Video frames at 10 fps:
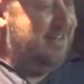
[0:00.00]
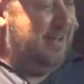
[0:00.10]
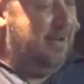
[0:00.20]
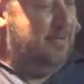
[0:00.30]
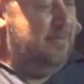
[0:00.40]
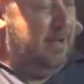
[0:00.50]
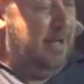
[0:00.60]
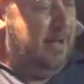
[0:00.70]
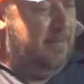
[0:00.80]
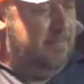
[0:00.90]
so,
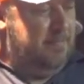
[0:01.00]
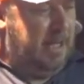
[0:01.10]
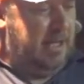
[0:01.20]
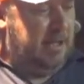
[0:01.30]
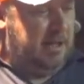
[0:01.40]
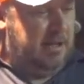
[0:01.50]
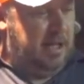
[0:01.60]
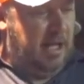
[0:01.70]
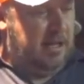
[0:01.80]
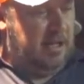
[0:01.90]
um, but that's just a
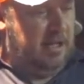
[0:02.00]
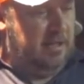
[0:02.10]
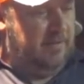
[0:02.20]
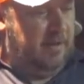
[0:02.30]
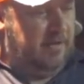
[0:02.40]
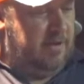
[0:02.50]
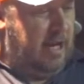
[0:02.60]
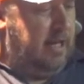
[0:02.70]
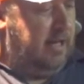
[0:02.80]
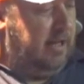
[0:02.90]
test to get the
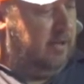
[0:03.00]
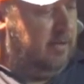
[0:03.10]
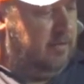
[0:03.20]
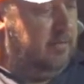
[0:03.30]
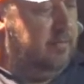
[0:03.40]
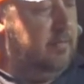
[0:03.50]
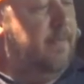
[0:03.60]
functionality of the tool.